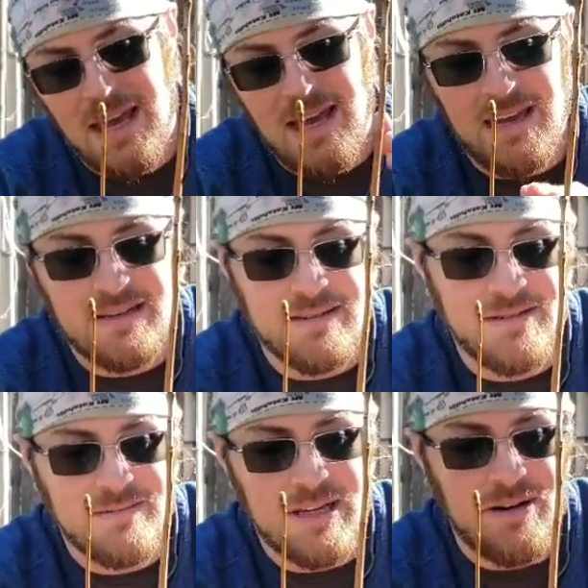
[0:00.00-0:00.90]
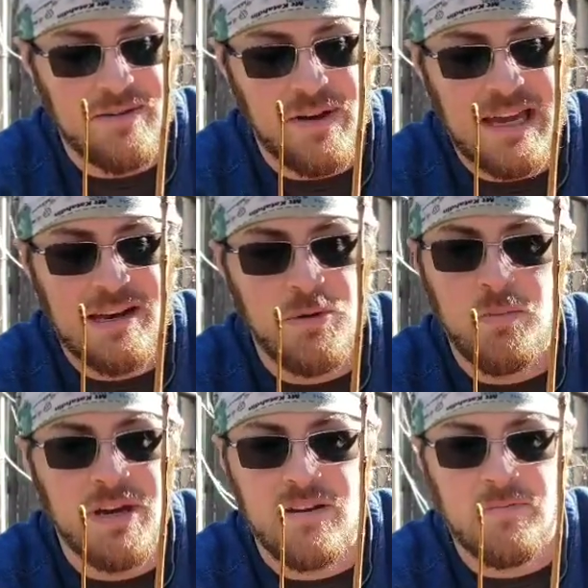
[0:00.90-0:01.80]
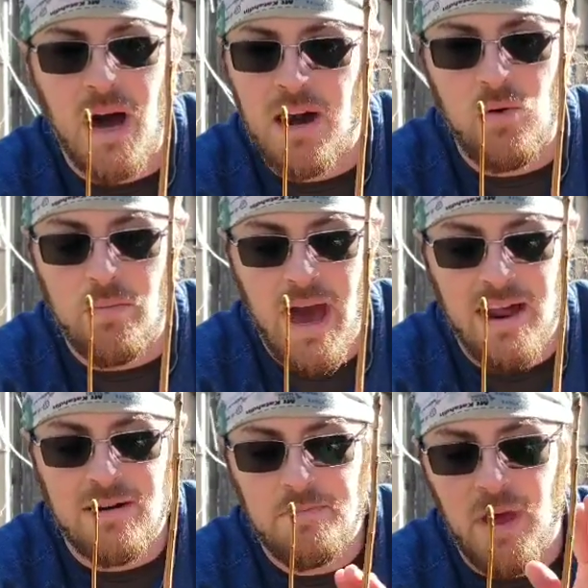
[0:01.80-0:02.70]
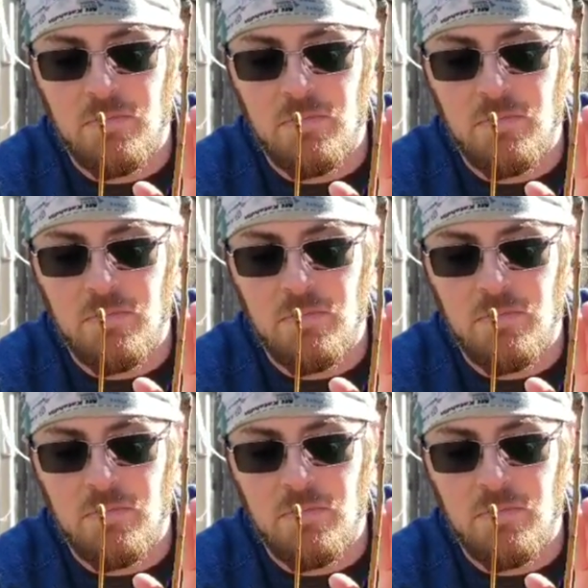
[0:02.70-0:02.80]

and if I can get them in a big enough pot, it won't matter.